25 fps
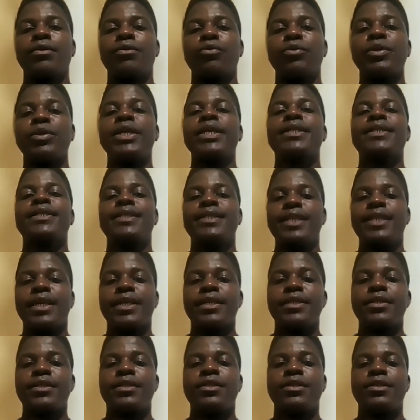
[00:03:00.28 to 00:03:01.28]
we
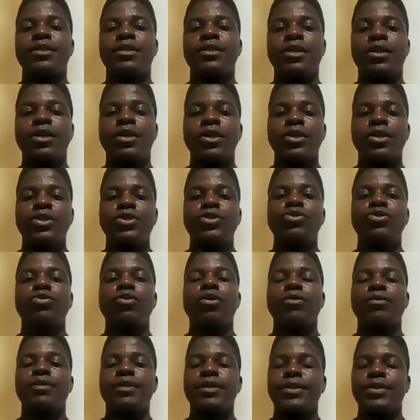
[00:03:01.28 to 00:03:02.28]
assessed
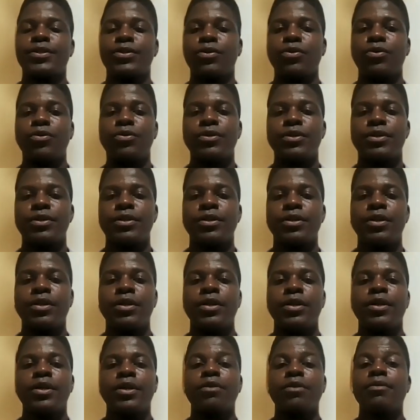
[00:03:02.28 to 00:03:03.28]
throughout this course?
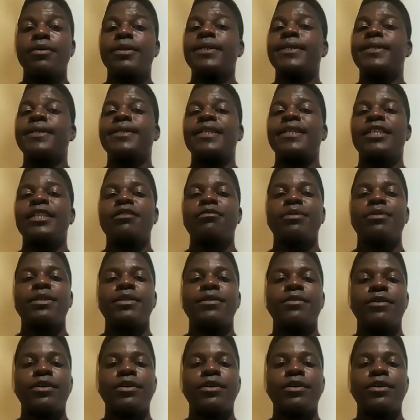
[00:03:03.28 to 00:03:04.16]
Well, the assessments